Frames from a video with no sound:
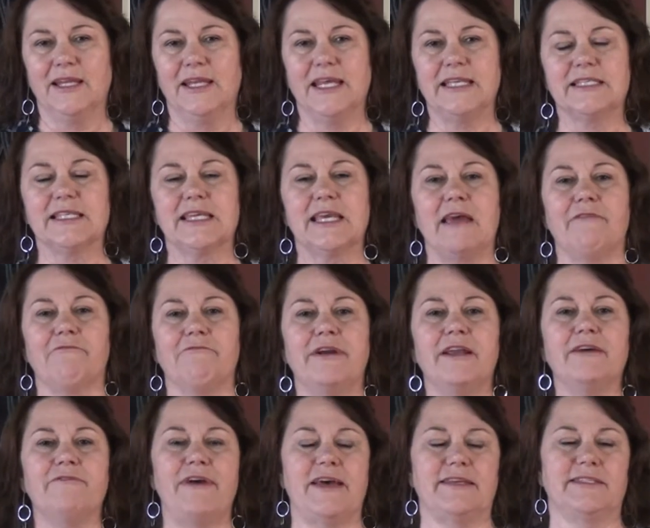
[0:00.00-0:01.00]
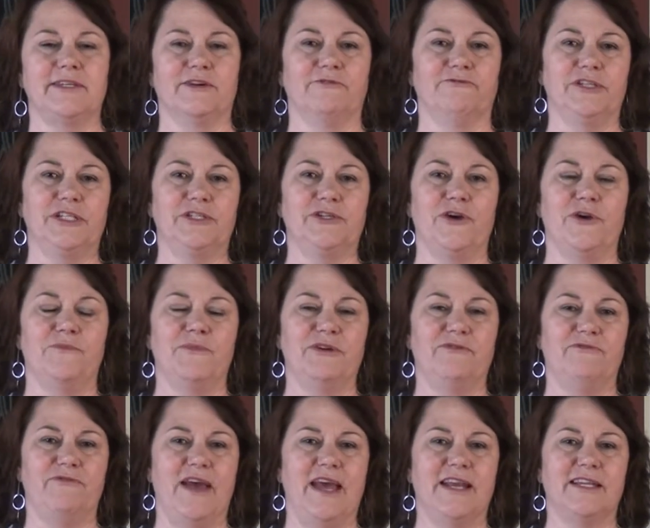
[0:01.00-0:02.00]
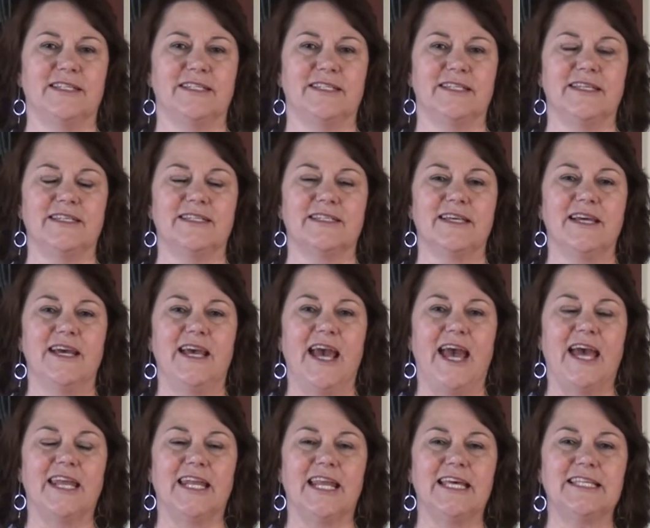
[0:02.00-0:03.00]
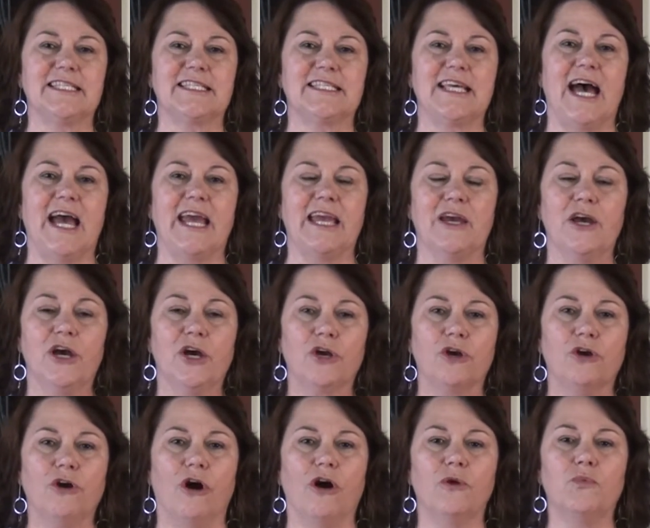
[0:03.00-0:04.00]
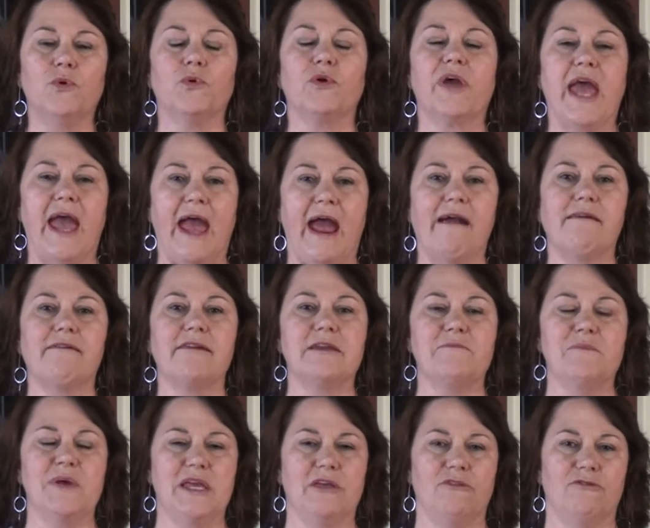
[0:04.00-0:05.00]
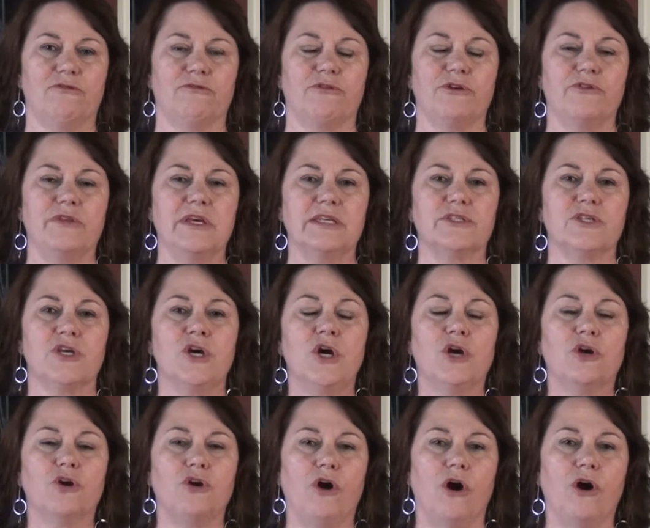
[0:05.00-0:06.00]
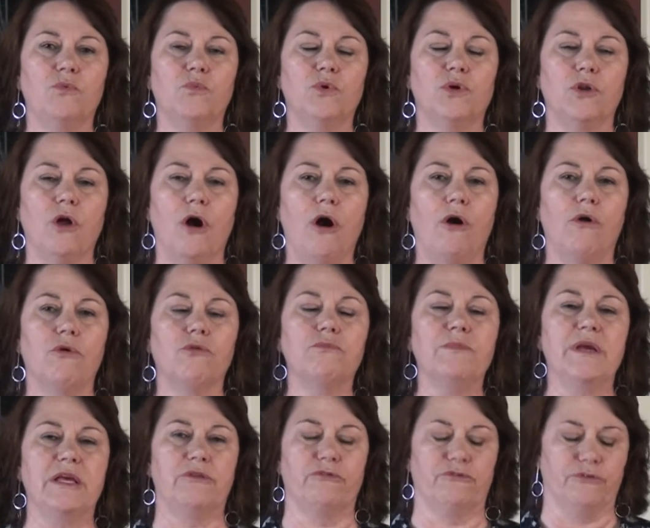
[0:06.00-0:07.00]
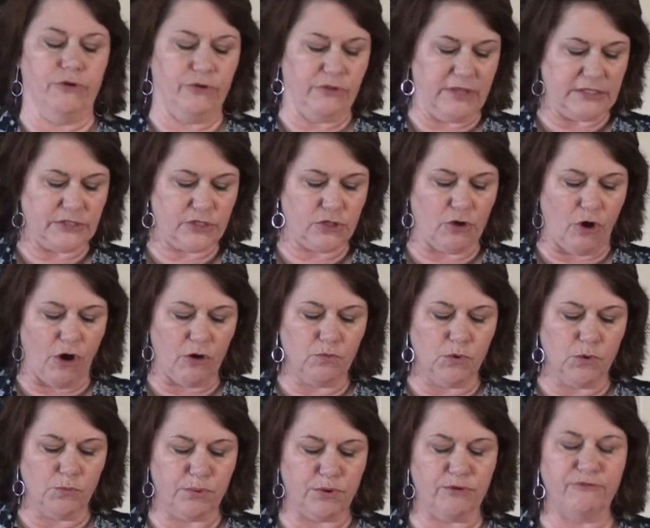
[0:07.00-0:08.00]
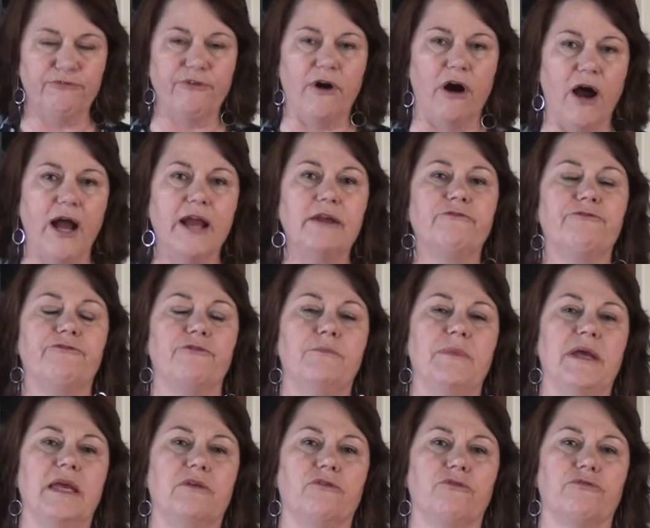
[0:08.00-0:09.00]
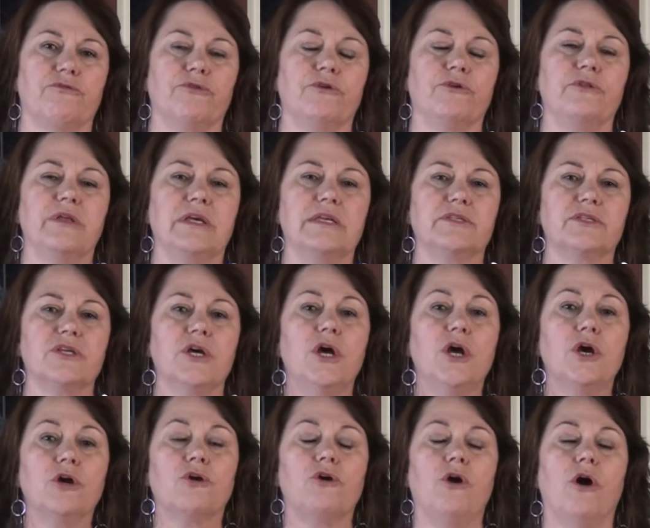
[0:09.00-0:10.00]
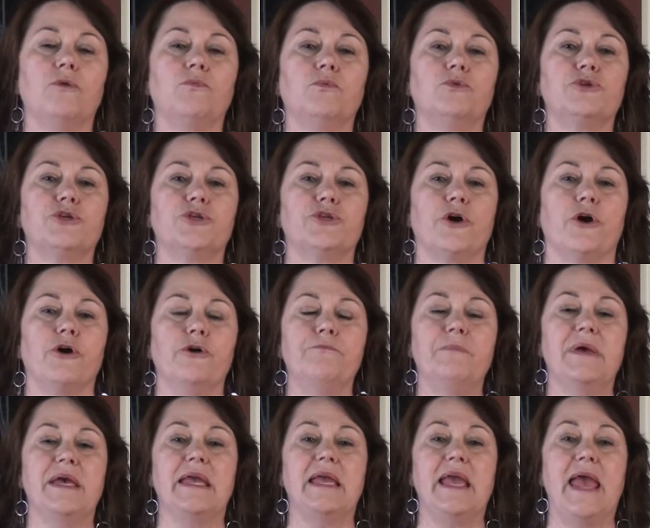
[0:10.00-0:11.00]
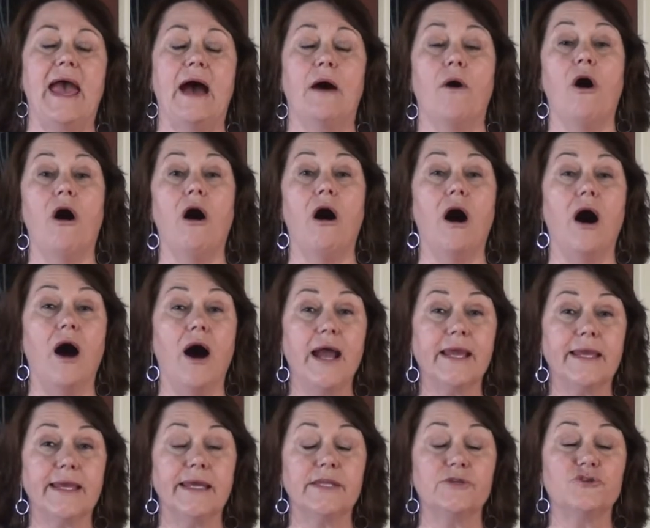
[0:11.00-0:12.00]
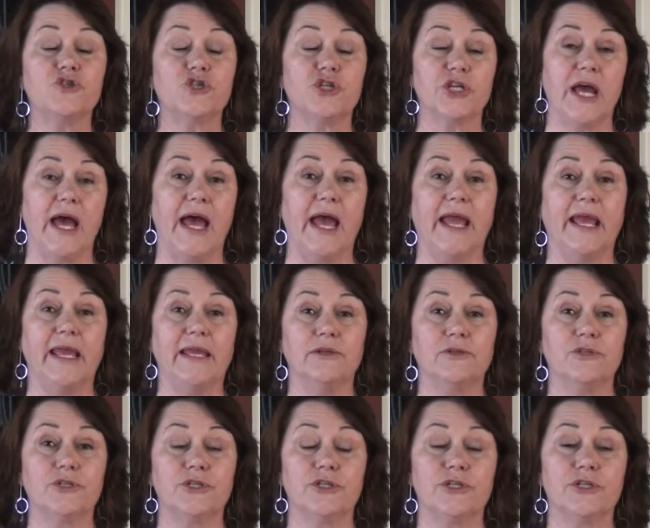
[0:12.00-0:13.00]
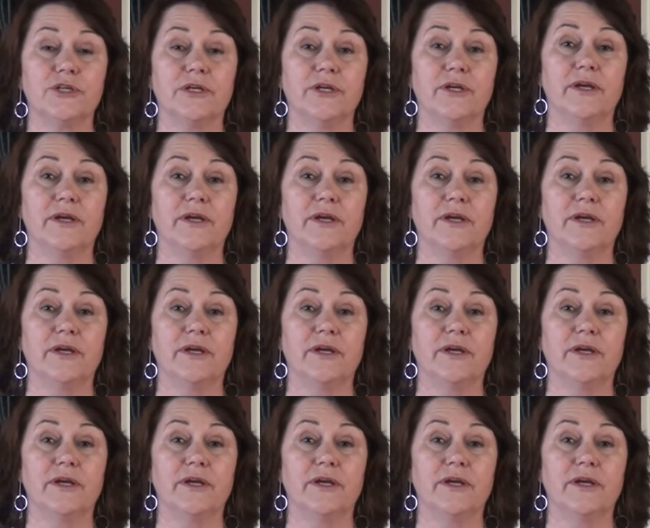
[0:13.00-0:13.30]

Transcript: Let's get rid of our self determined fantasies and let's say, God will carry me through this. God will hold me through this. God will provide for me through this. God will show me how I can change.